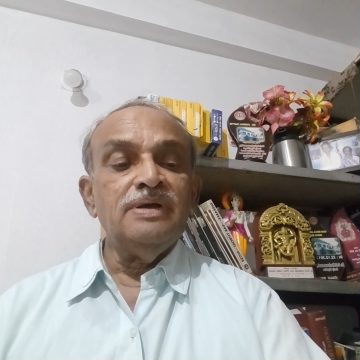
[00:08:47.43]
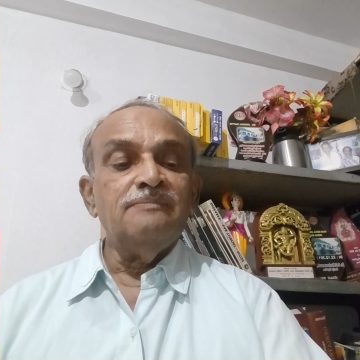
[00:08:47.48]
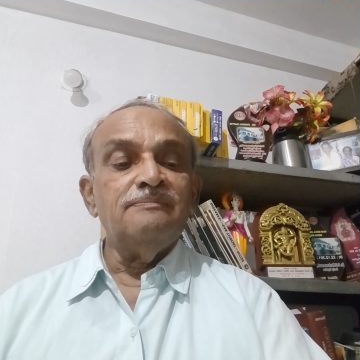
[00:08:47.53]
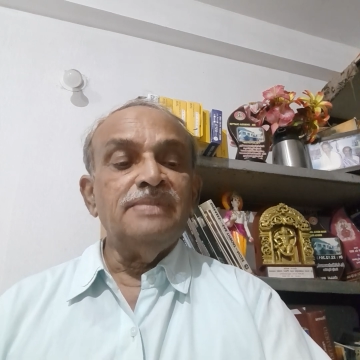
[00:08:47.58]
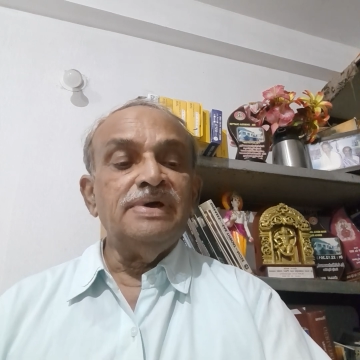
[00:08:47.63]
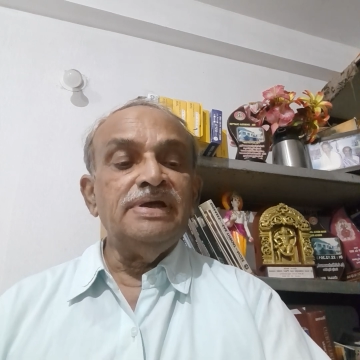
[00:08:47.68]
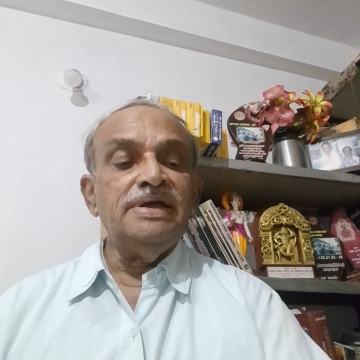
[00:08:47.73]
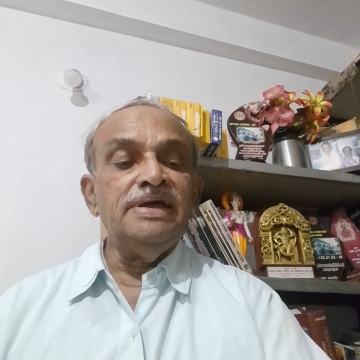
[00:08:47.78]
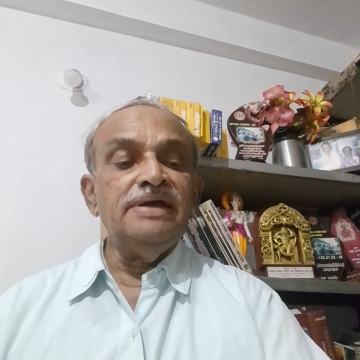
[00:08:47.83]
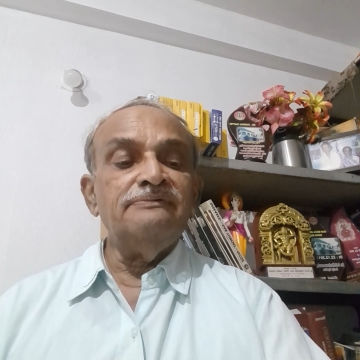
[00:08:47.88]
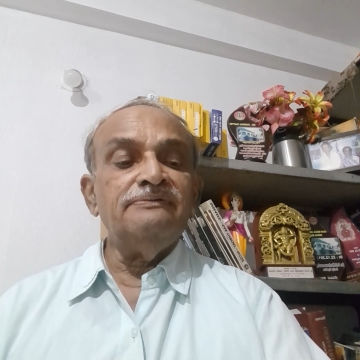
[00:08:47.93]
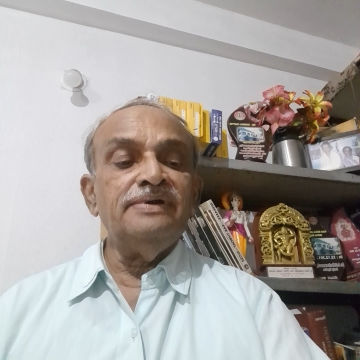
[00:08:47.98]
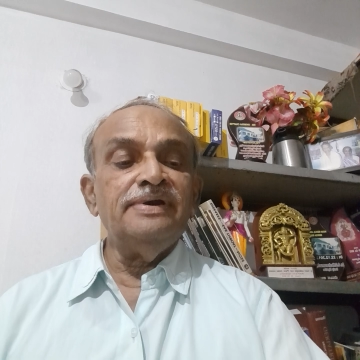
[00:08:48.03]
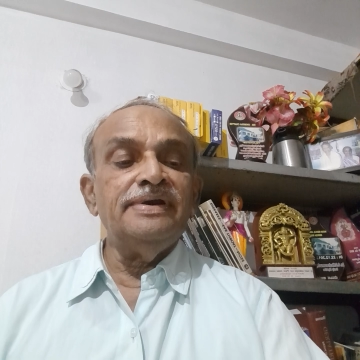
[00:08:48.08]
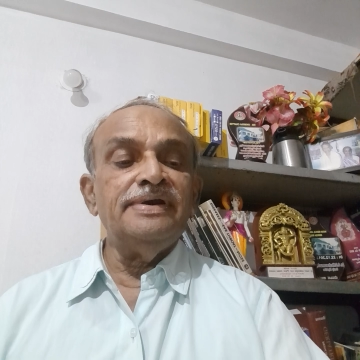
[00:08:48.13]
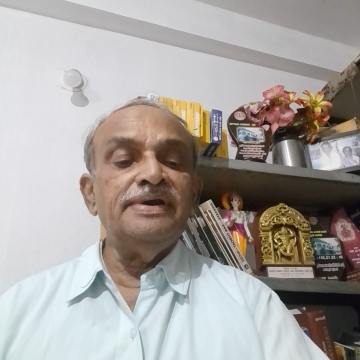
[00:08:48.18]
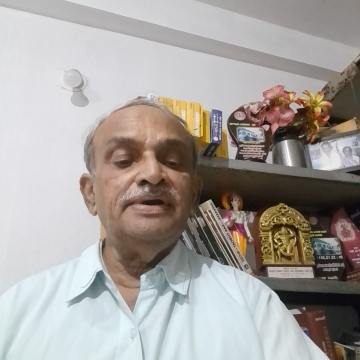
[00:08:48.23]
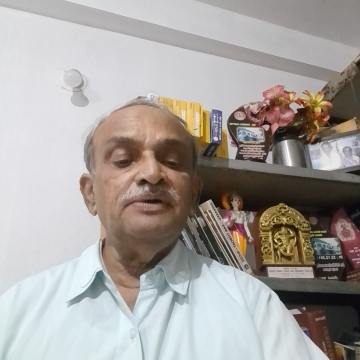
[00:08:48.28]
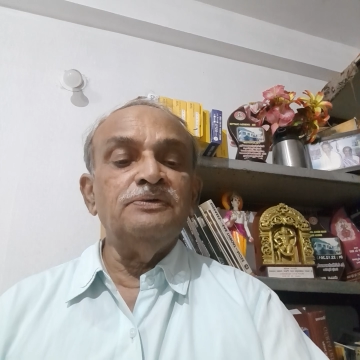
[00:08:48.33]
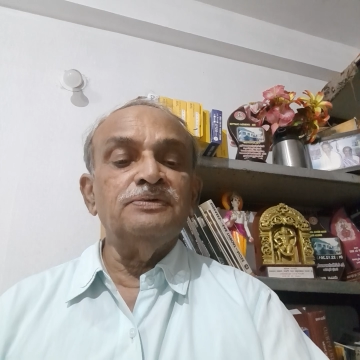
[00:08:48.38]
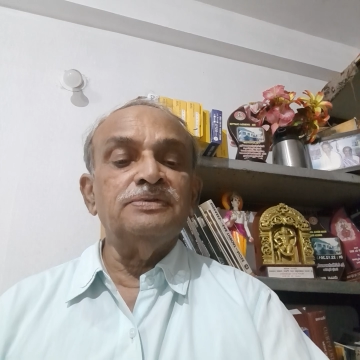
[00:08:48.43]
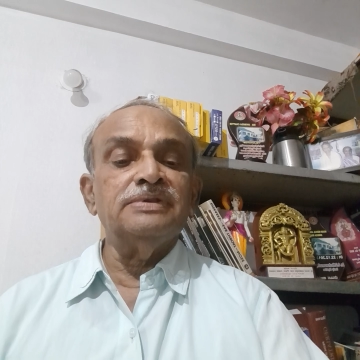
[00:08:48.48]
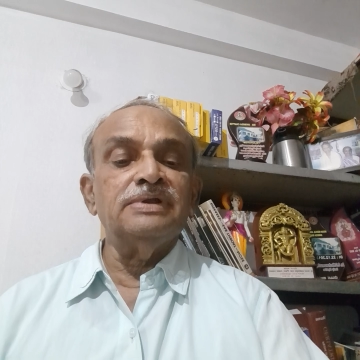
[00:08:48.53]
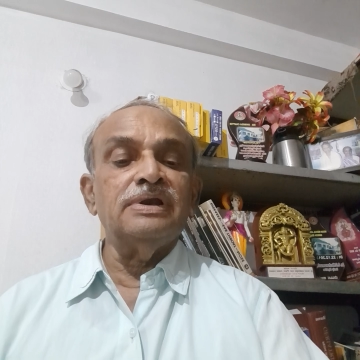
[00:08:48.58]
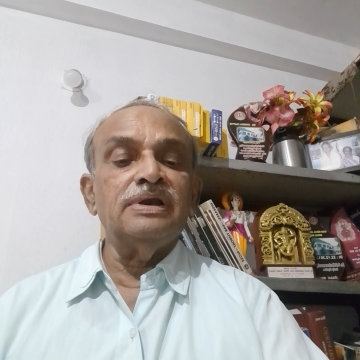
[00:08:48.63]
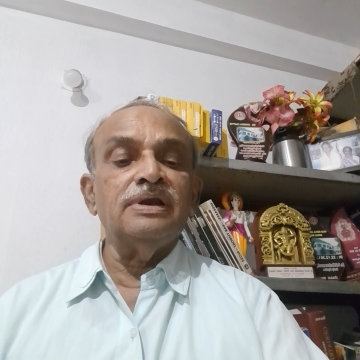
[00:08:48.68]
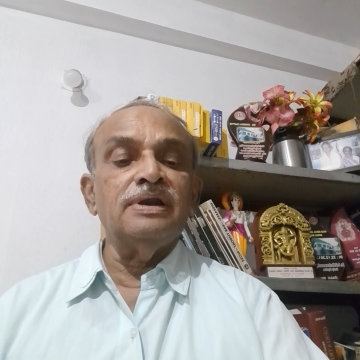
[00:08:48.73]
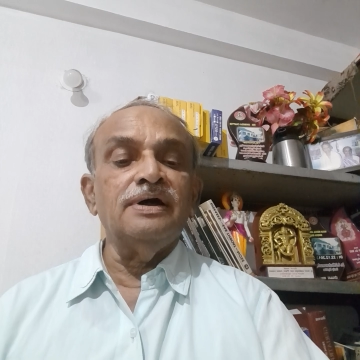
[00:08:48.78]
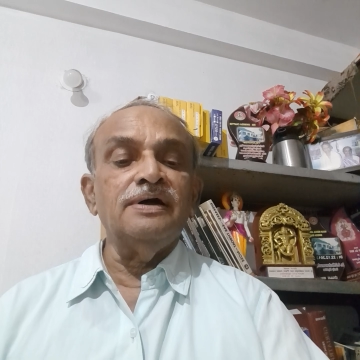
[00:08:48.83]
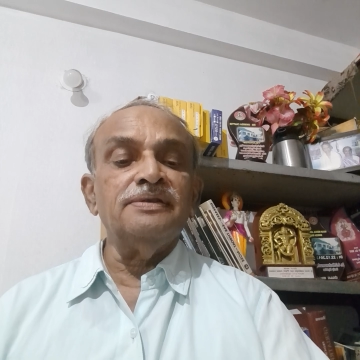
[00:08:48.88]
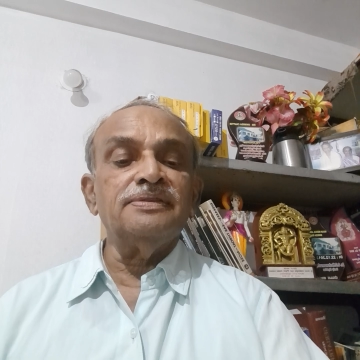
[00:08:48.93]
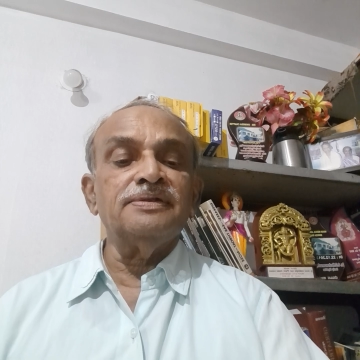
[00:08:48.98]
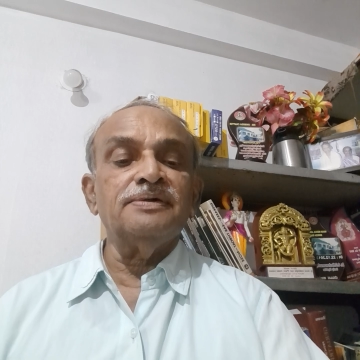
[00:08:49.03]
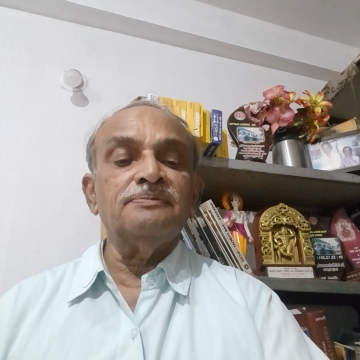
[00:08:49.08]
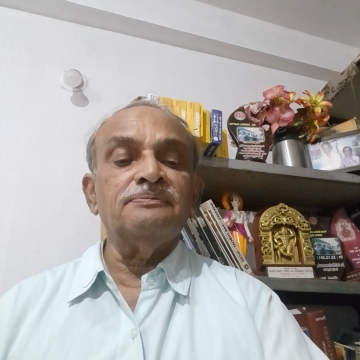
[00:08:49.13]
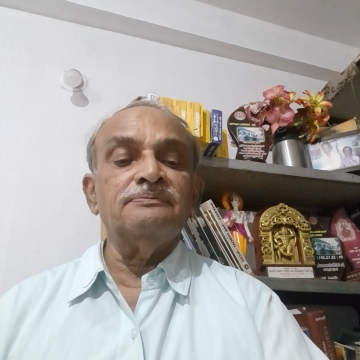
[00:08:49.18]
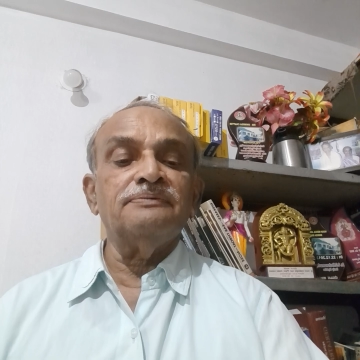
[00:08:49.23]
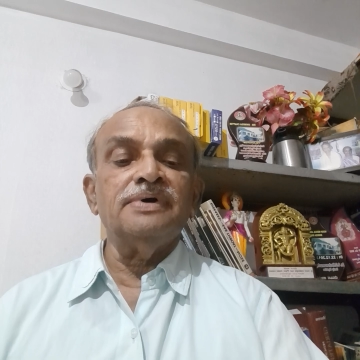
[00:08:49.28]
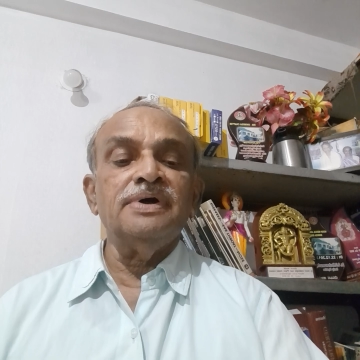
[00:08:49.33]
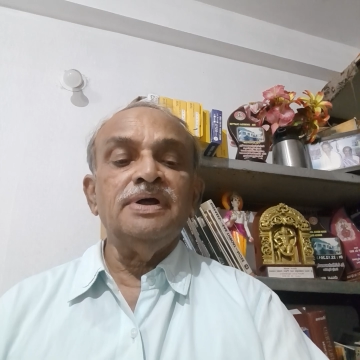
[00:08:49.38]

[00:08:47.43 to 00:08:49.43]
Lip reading: may even reduce the loss of